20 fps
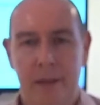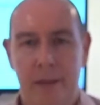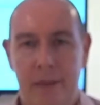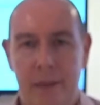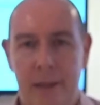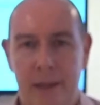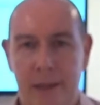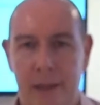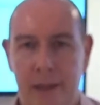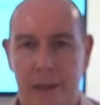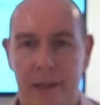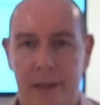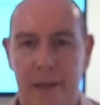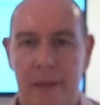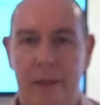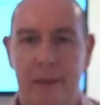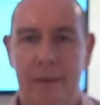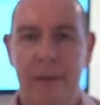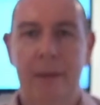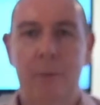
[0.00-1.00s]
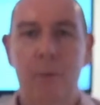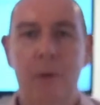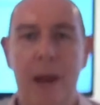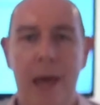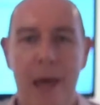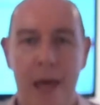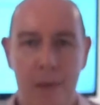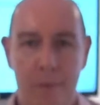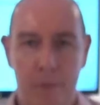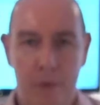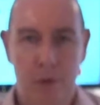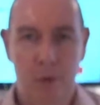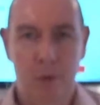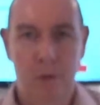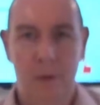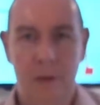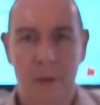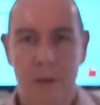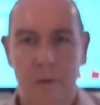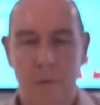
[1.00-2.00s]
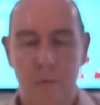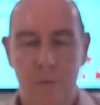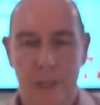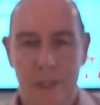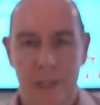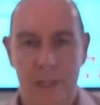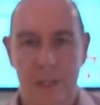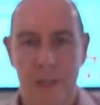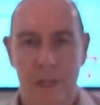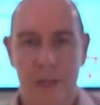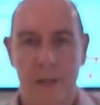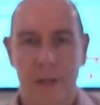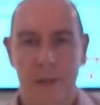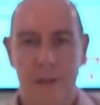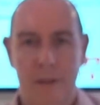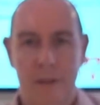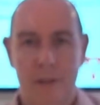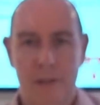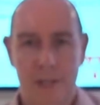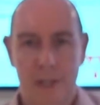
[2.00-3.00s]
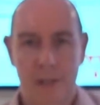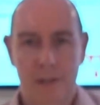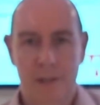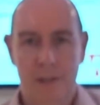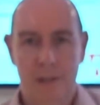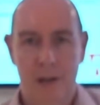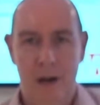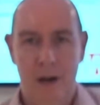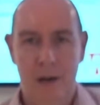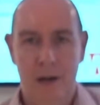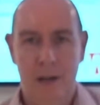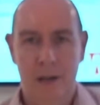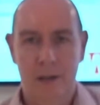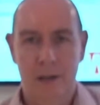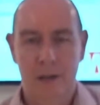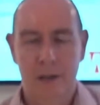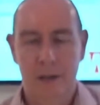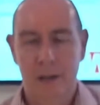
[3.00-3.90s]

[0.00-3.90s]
they will help you reach their sales target.